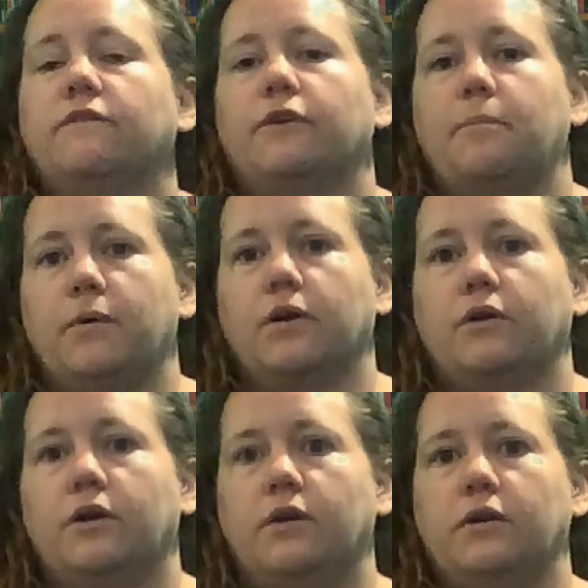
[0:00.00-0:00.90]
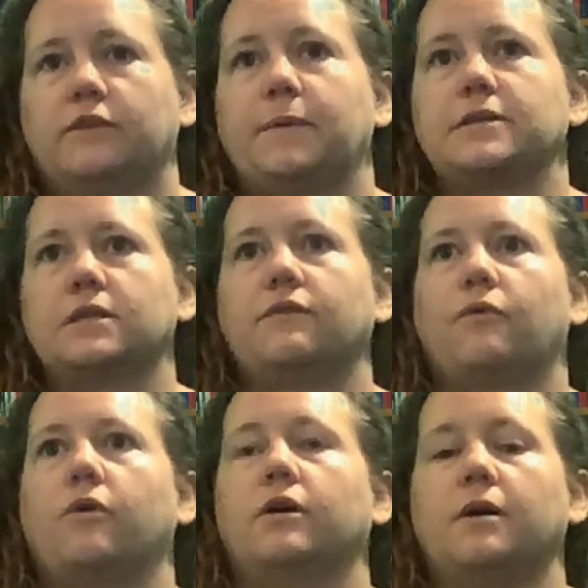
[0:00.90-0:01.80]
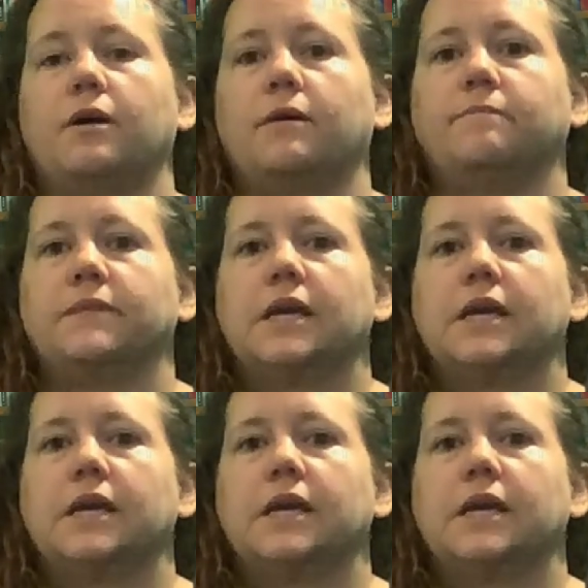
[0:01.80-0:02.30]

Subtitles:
for a book, especially for a